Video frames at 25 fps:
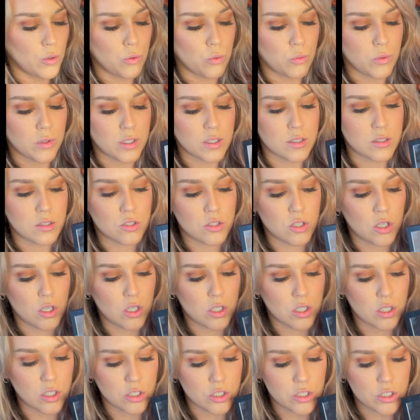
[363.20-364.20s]
in with this
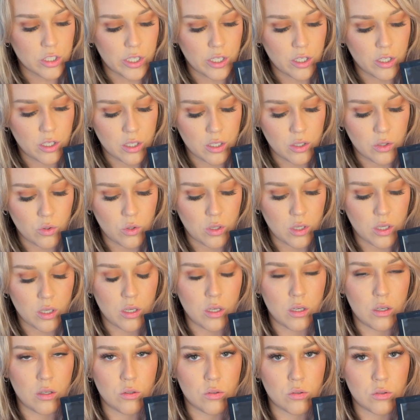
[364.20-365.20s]
darker shade
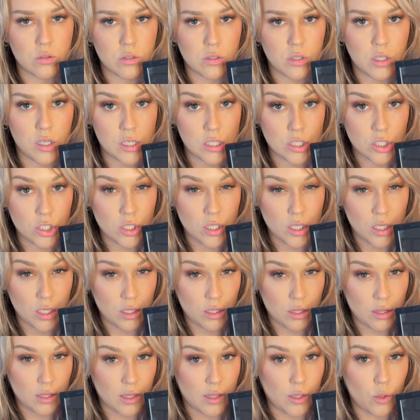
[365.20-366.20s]
Cocoa underneath?
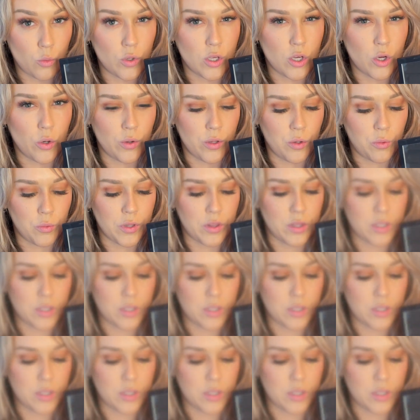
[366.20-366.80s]
I think we go in with